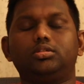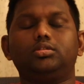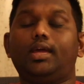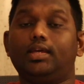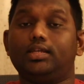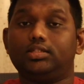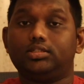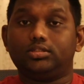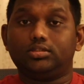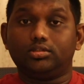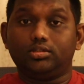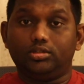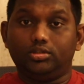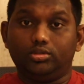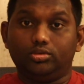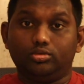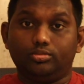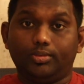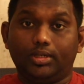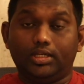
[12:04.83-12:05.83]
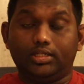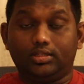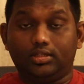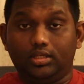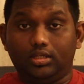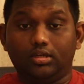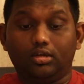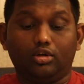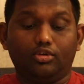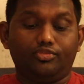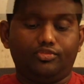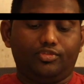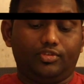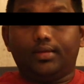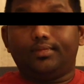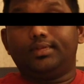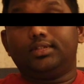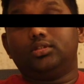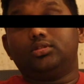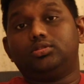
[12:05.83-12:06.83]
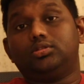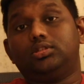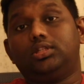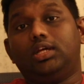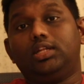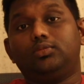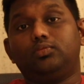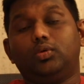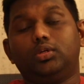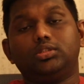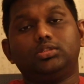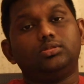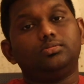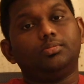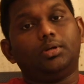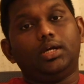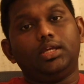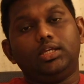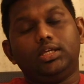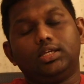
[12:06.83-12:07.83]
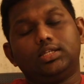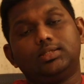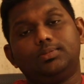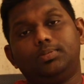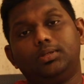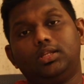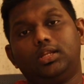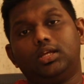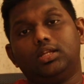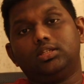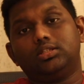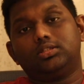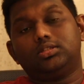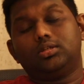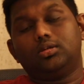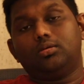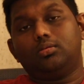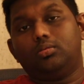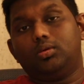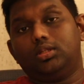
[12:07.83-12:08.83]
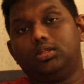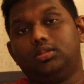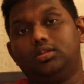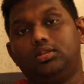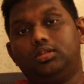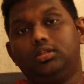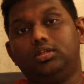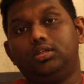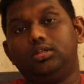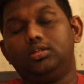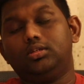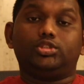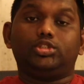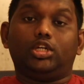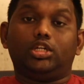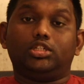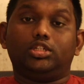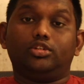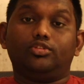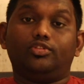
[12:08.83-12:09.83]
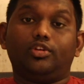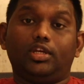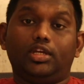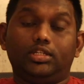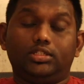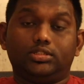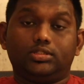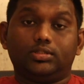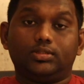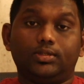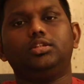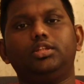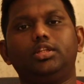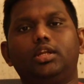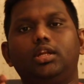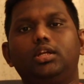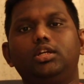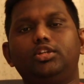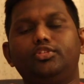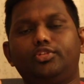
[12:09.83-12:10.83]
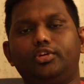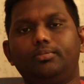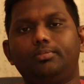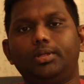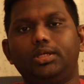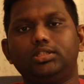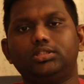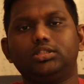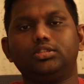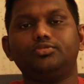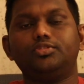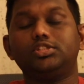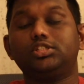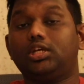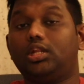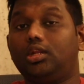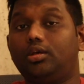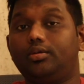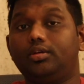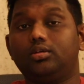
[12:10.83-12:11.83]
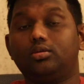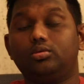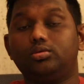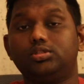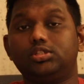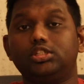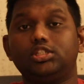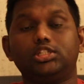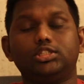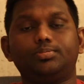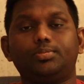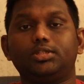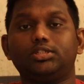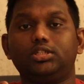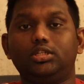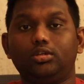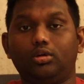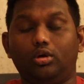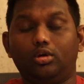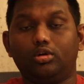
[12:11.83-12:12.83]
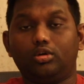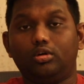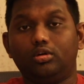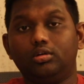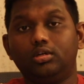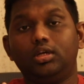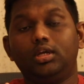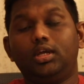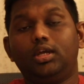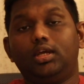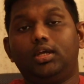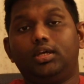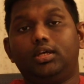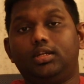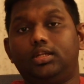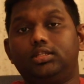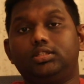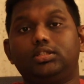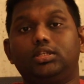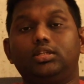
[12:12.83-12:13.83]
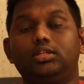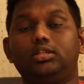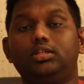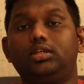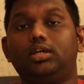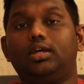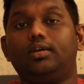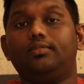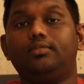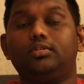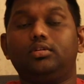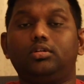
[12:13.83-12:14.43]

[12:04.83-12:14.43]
as you might think of. So that was my experience with the charter flights. There are different places which are allowing crew change, especially Hong Kong recently have